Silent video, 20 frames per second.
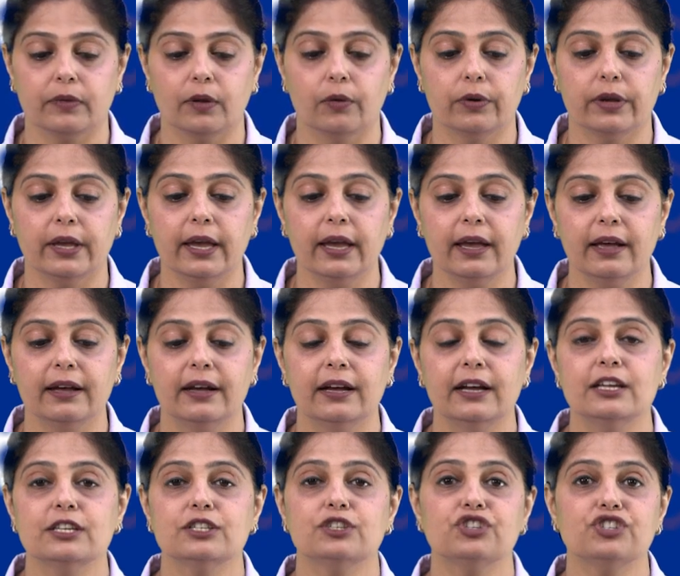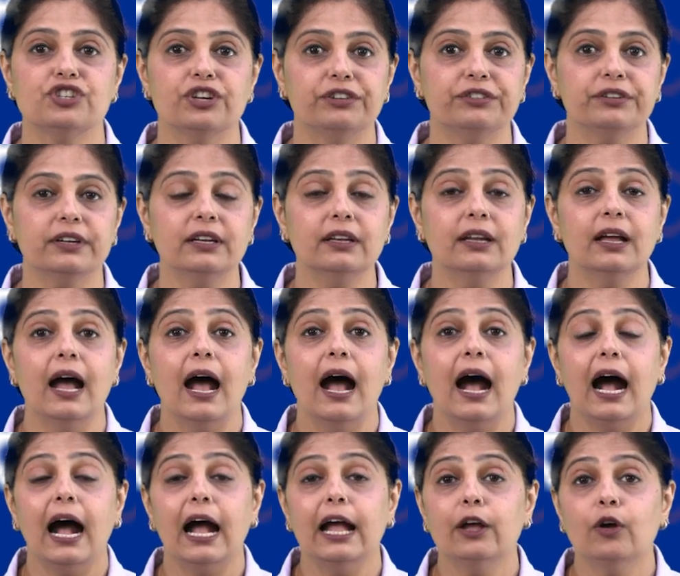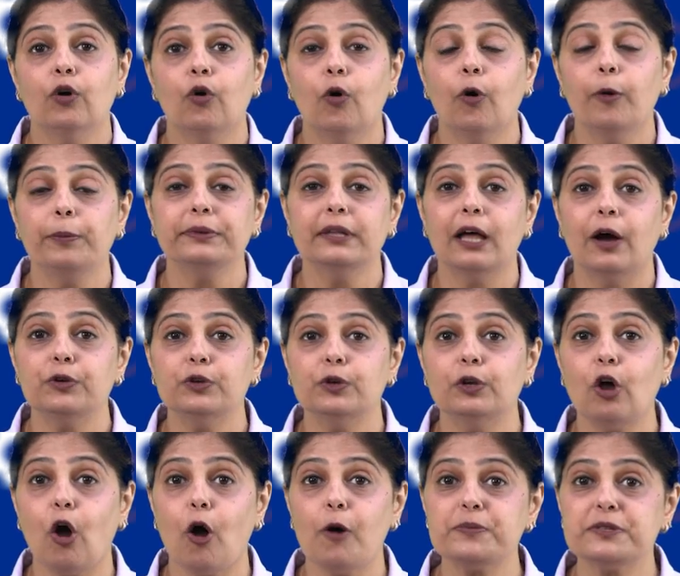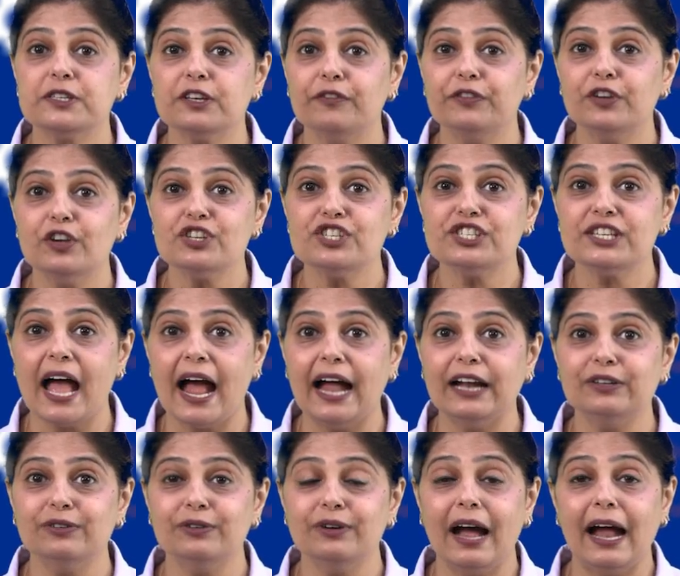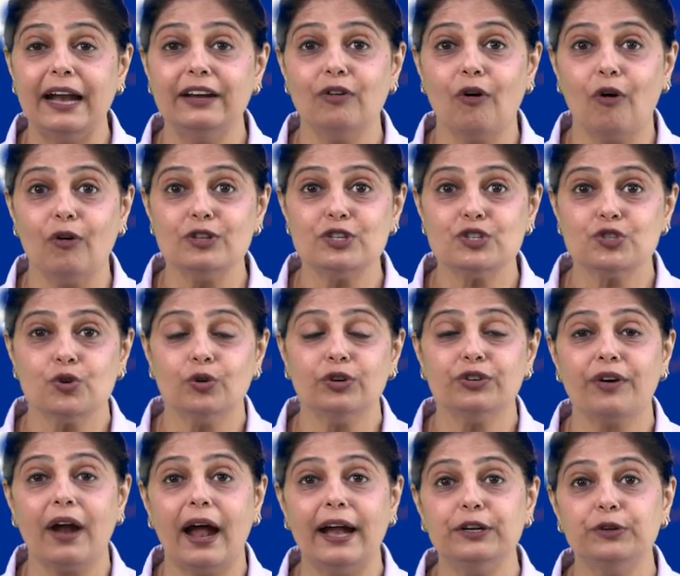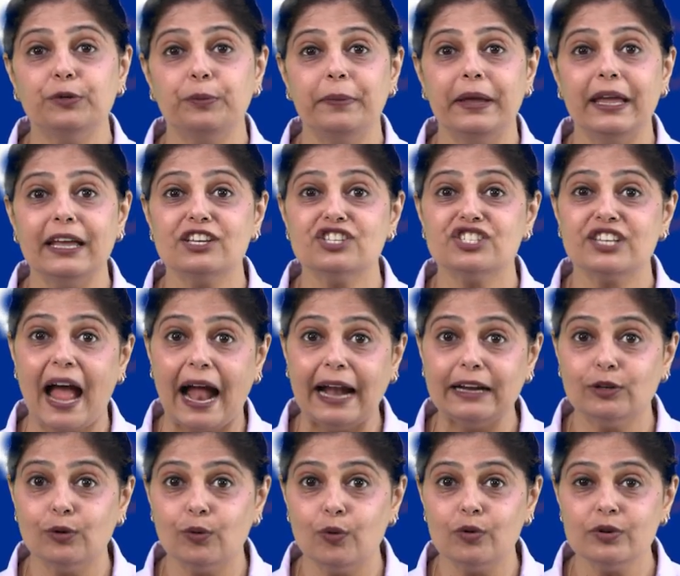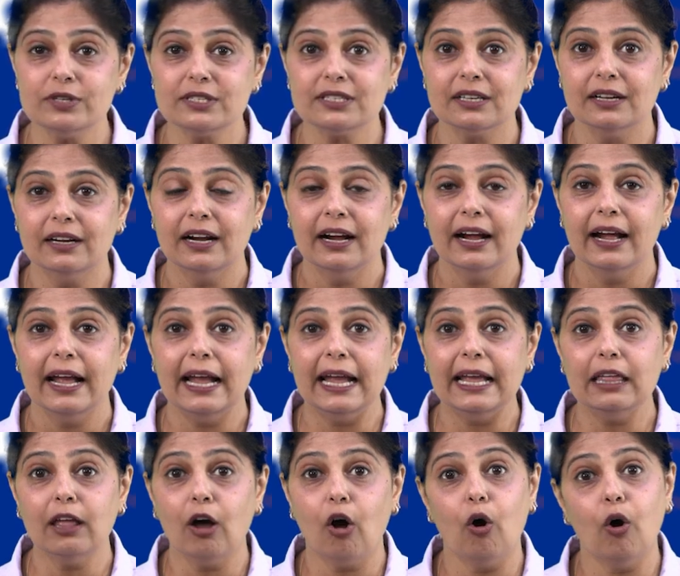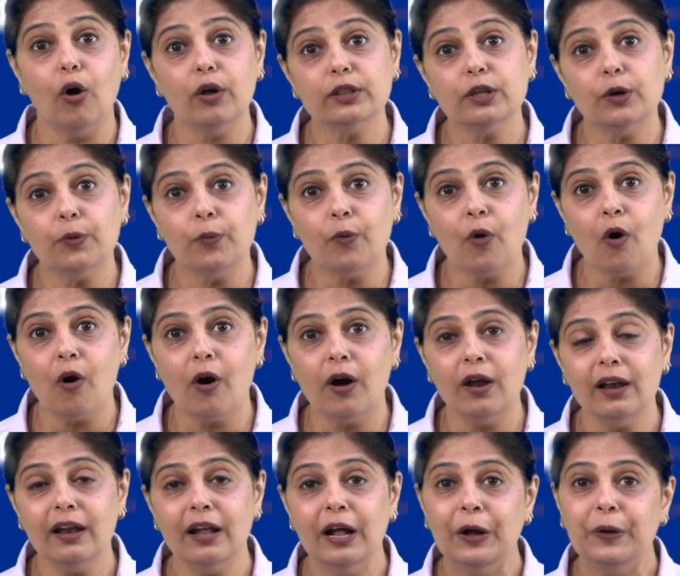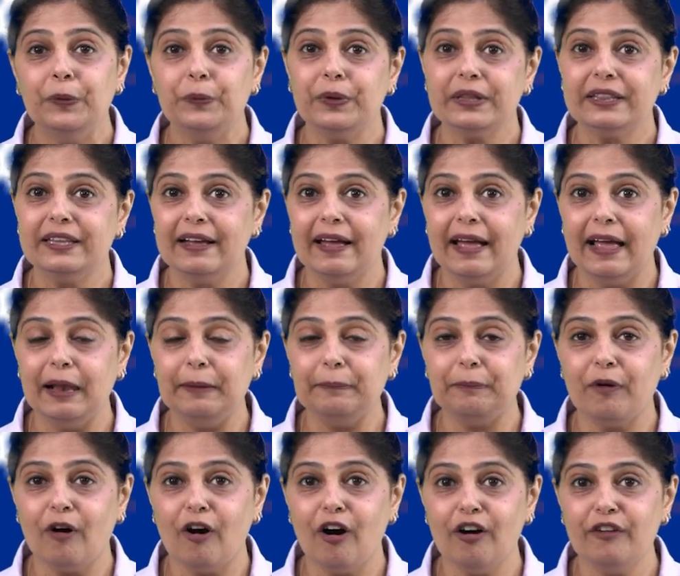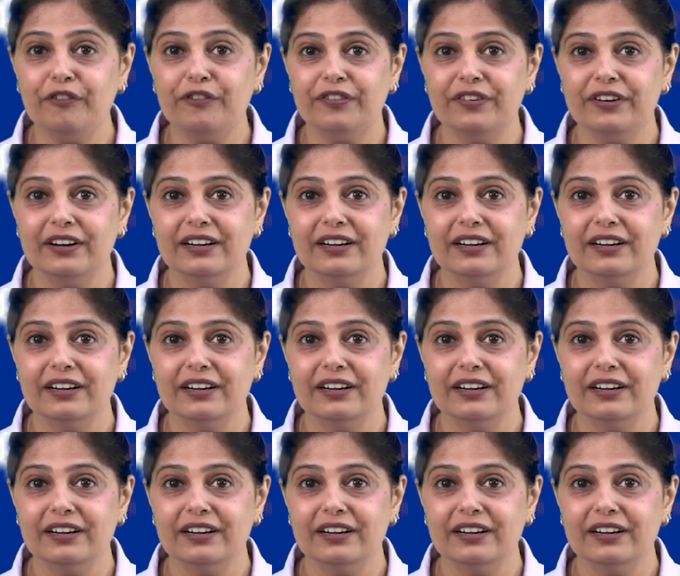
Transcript: Okay? So, children, I hope now you will observe your shadow and also try to make shadows on the wall with the help of